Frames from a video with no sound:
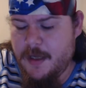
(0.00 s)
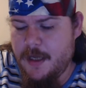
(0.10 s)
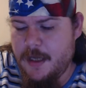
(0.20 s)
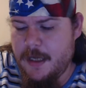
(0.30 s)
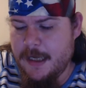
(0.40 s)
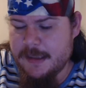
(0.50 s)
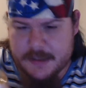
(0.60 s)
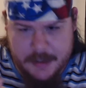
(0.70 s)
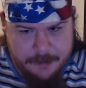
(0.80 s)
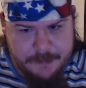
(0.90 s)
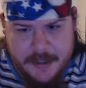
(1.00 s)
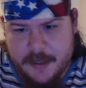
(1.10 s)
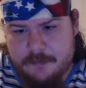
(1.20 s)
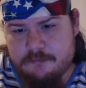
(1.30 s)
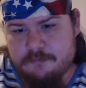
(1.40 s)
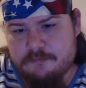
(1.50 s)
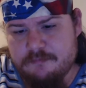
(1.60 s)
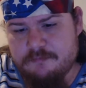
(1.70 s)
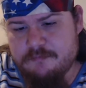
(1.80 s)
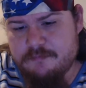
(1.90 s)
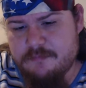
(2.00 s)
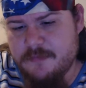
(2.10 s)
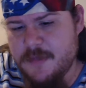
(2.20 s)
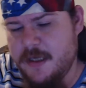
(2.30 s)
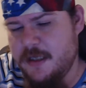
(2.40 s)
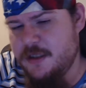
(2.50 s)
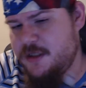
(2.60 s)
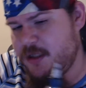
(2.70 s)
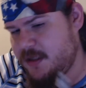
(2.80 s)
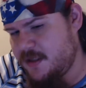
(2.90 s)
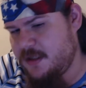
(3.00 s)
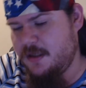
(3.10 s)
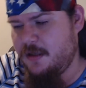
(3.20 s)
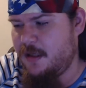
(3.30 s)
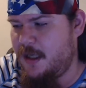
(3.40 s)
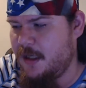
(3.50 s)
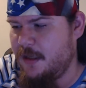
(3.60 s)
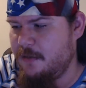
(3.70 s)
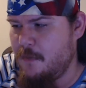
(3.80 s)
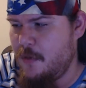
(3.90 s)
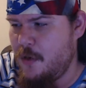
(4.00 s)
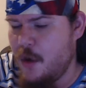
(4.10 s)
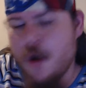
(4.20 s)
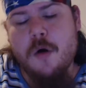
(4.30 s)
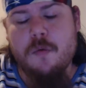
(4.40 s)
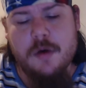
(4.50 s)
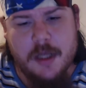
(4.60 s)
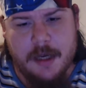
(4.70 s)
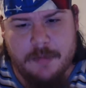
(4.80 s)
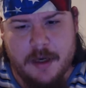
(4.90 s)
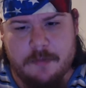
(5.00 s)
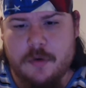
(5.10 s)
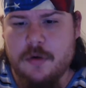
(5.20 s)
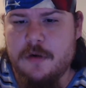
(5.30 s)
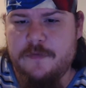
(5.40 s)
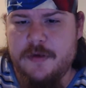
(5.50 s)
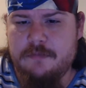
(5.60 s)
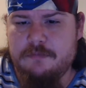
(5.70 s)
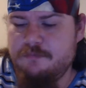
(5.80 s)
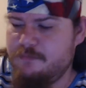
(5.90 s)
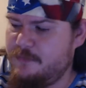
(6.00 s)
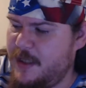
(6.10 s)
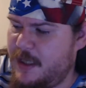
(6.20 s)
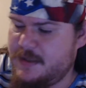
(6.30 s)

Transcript: It's not bad. It's just a little lacking. Will I buy more of it? Yes.